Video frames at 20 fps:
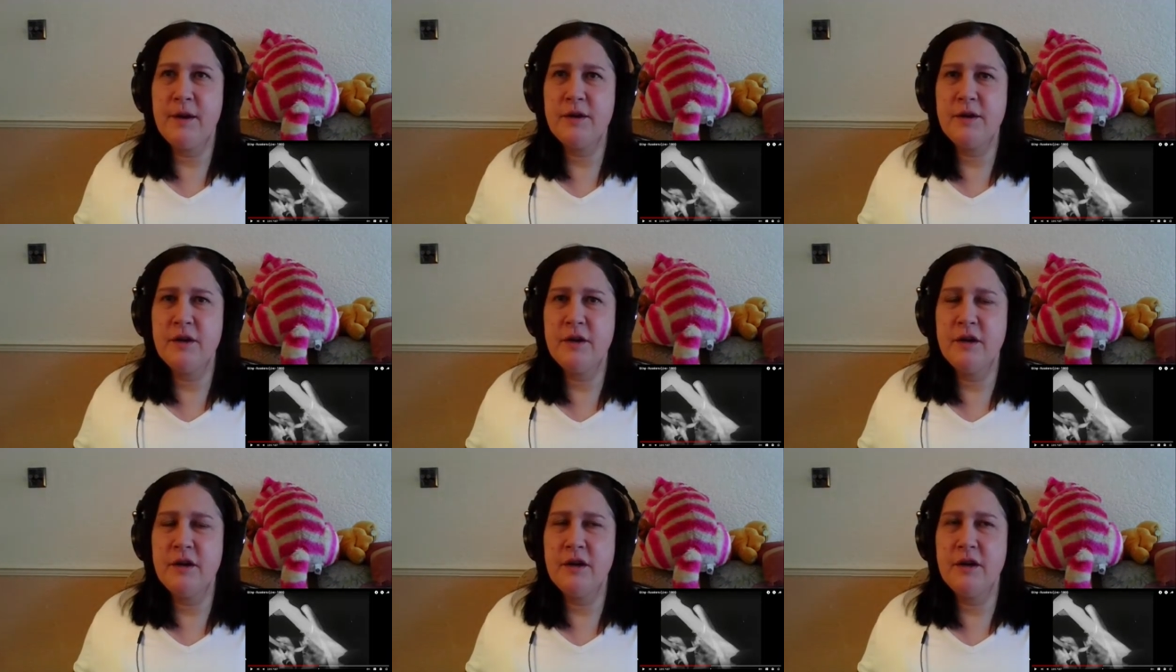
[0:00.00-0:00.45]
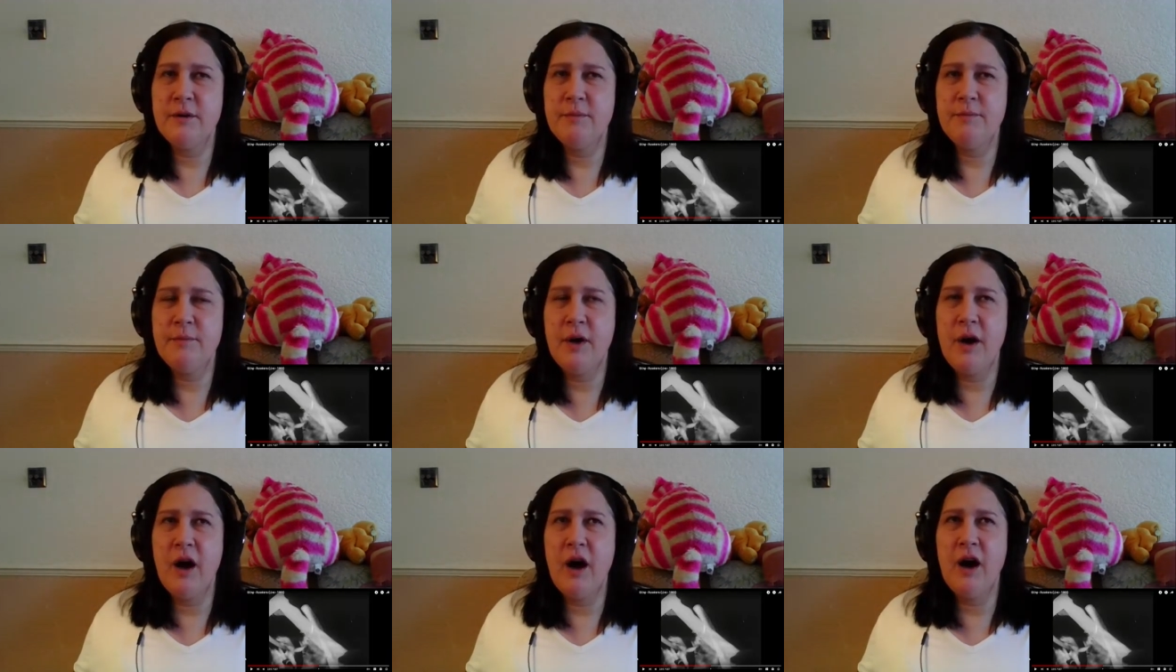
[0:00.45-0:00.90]
um,
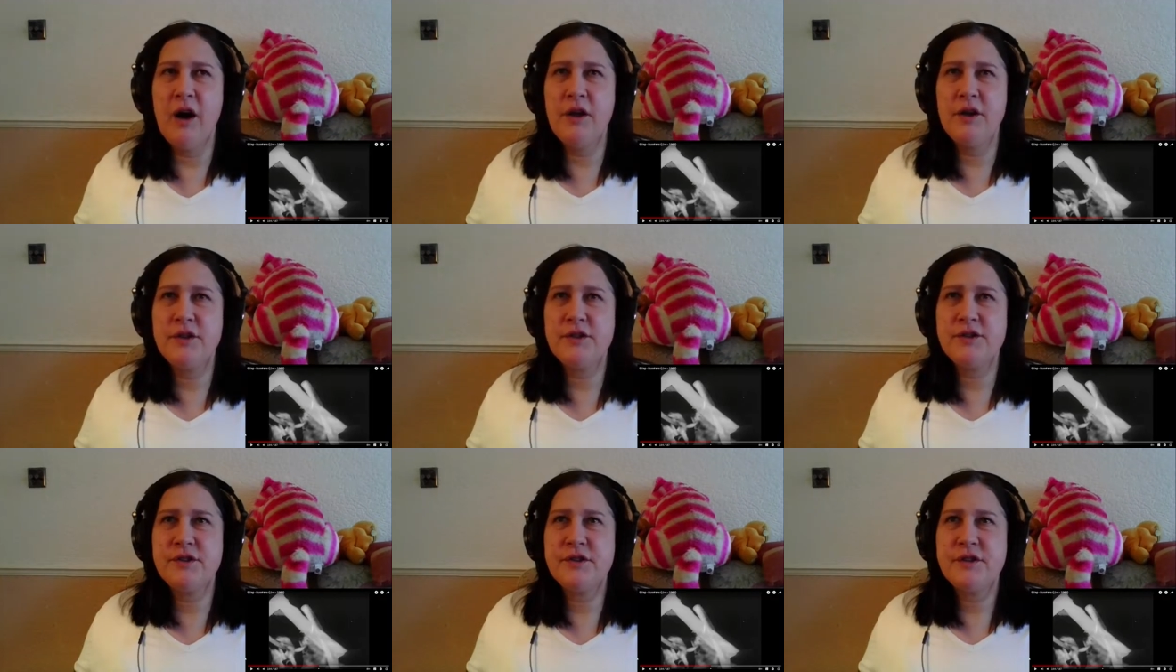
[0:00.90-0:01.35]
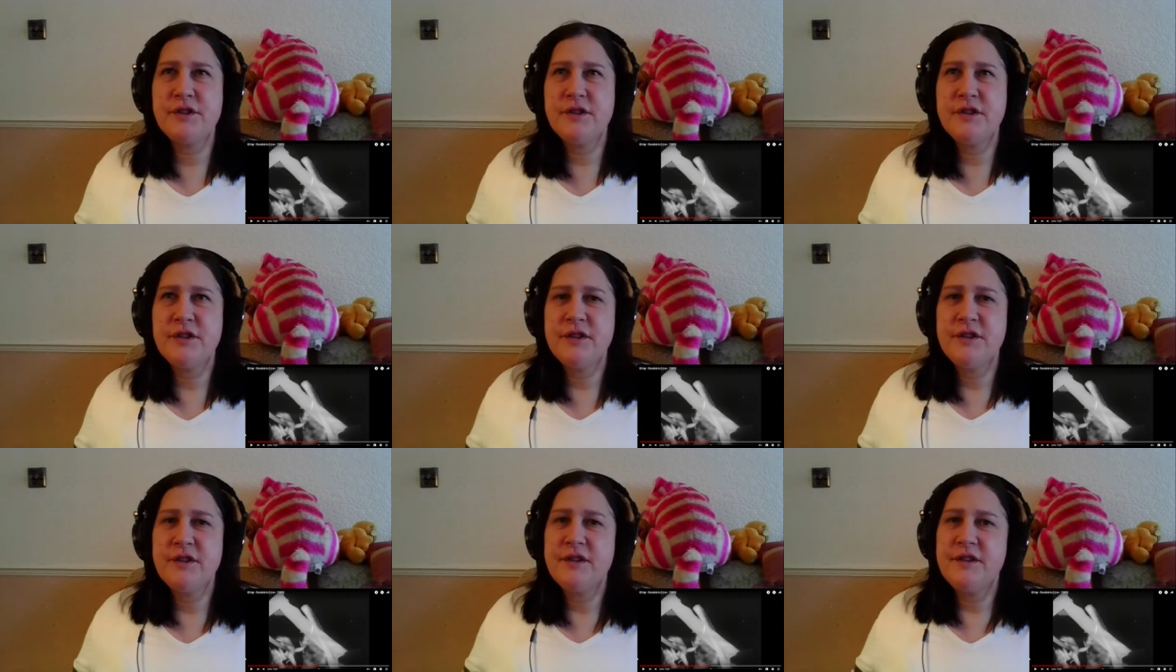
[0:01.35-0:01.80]
aren't
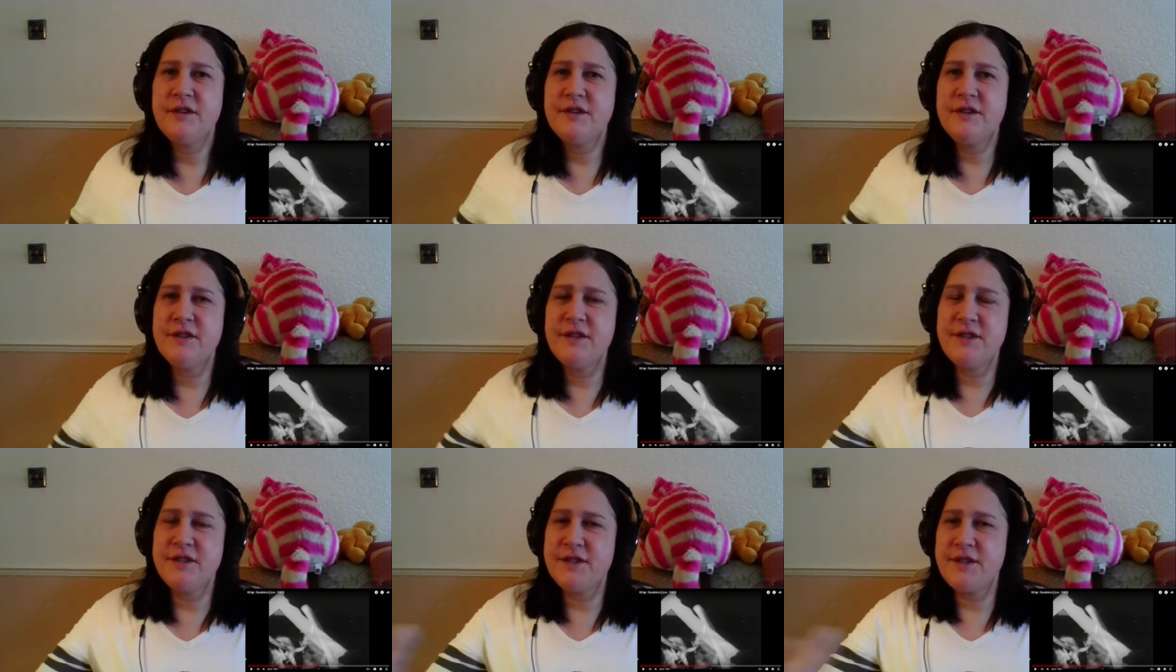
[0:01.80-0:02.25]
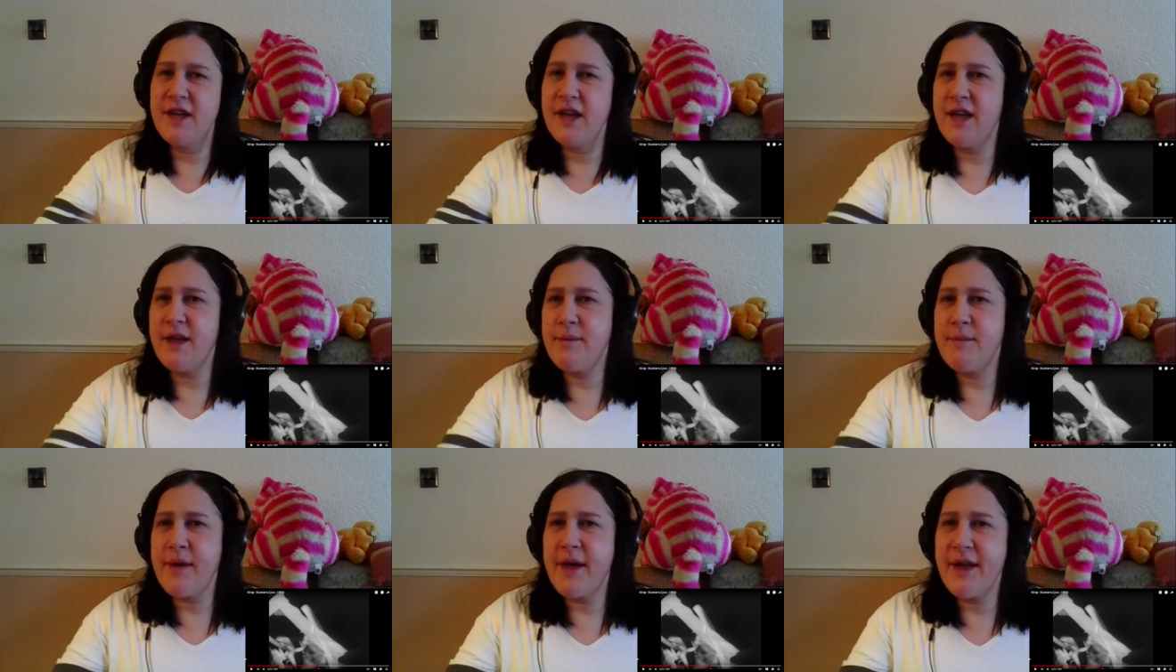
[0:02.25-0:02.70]
the
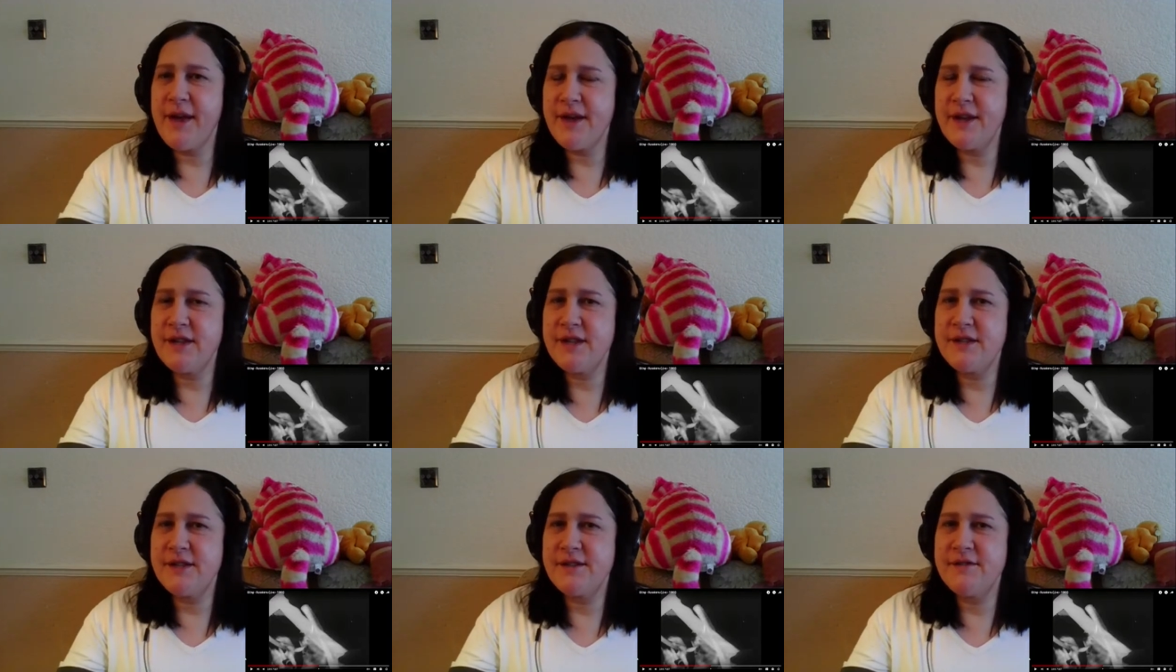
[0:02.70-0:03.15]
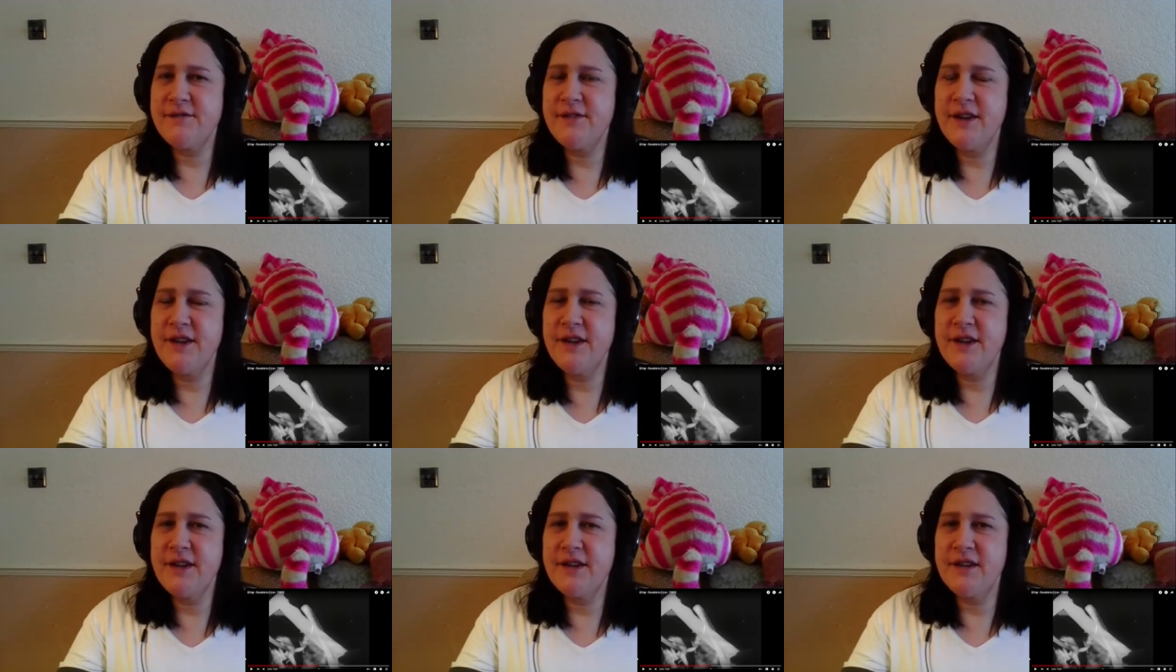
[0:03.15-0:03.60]
same as
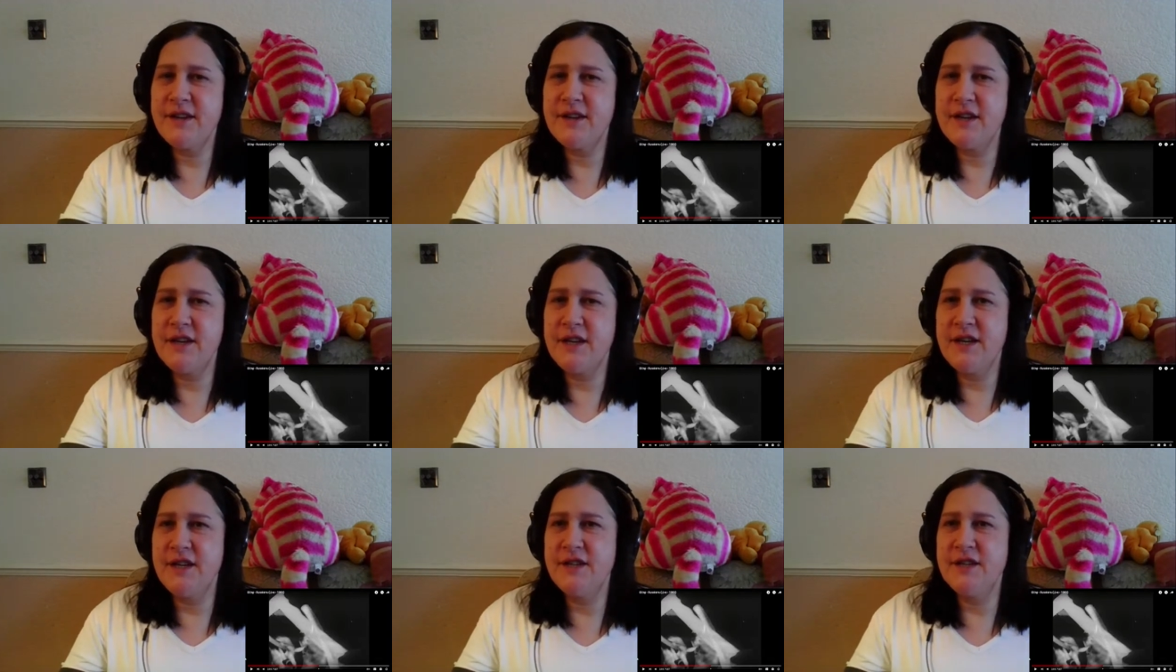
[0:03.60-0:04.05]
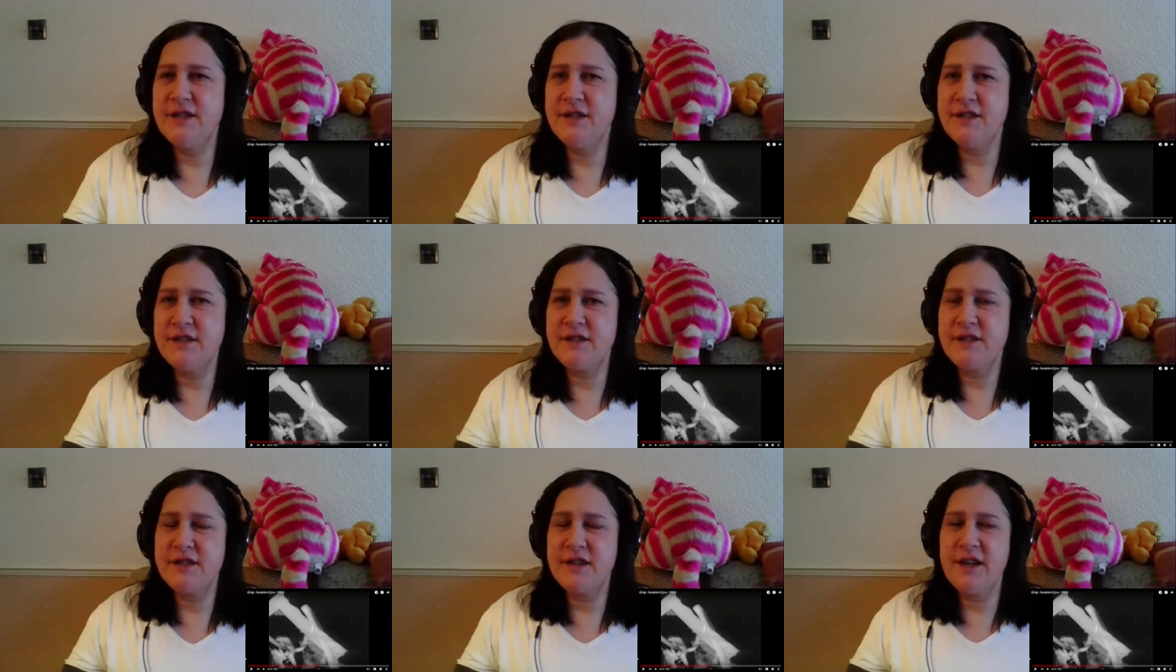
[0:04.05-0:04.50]
their
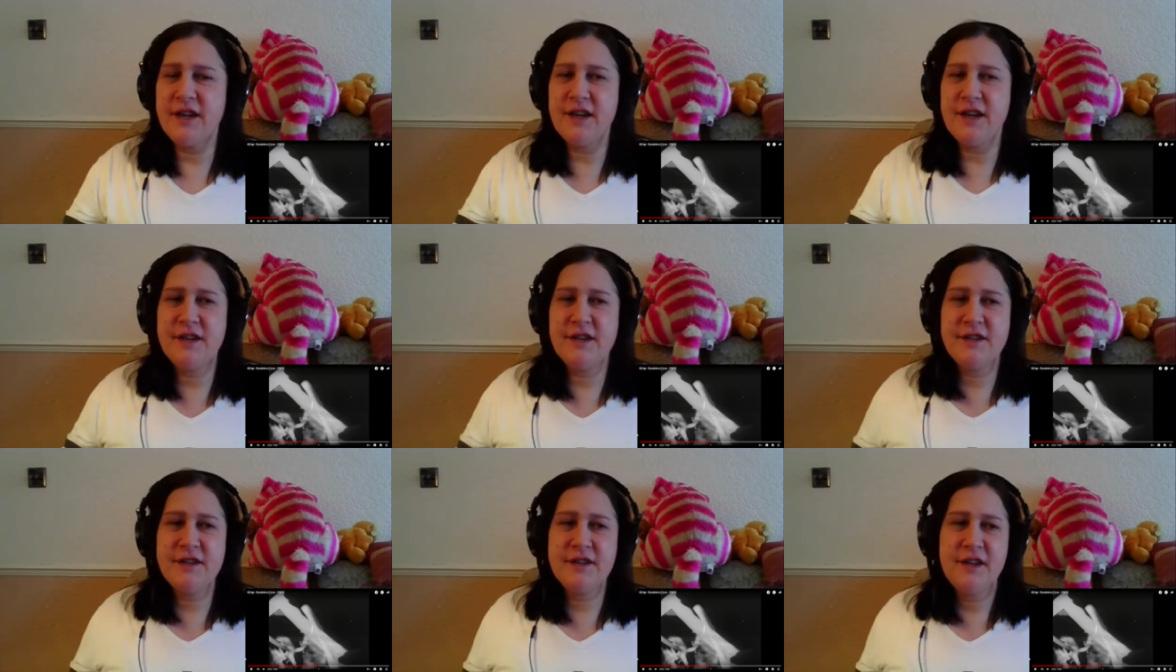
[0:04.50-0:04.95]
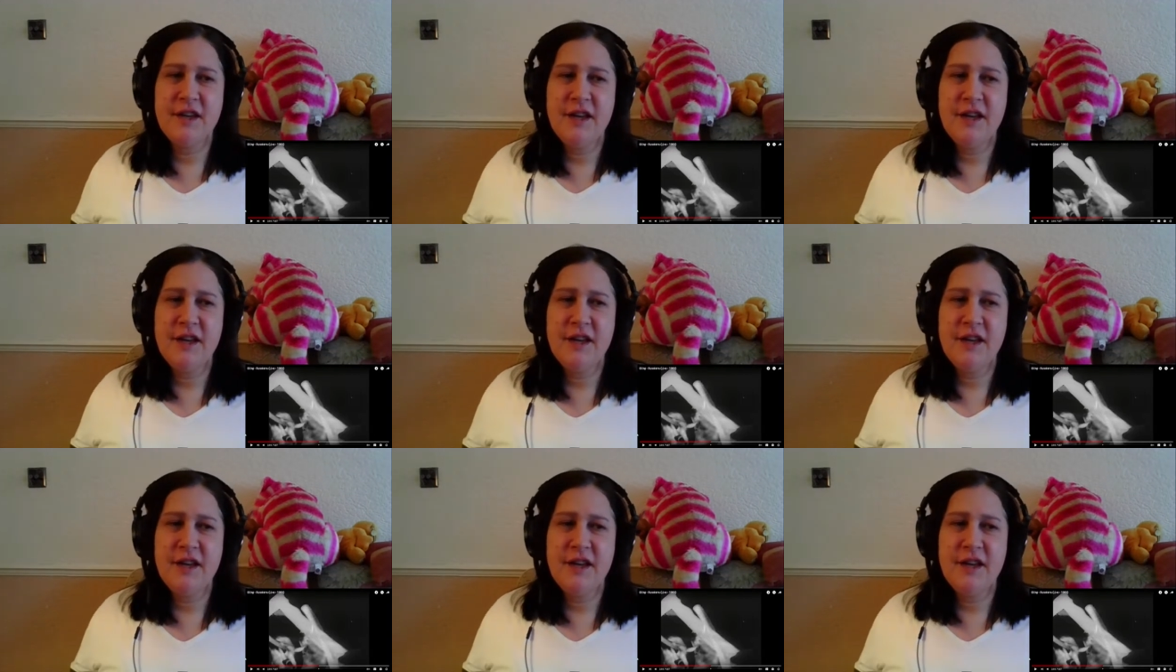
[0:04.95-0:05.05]
leaders and,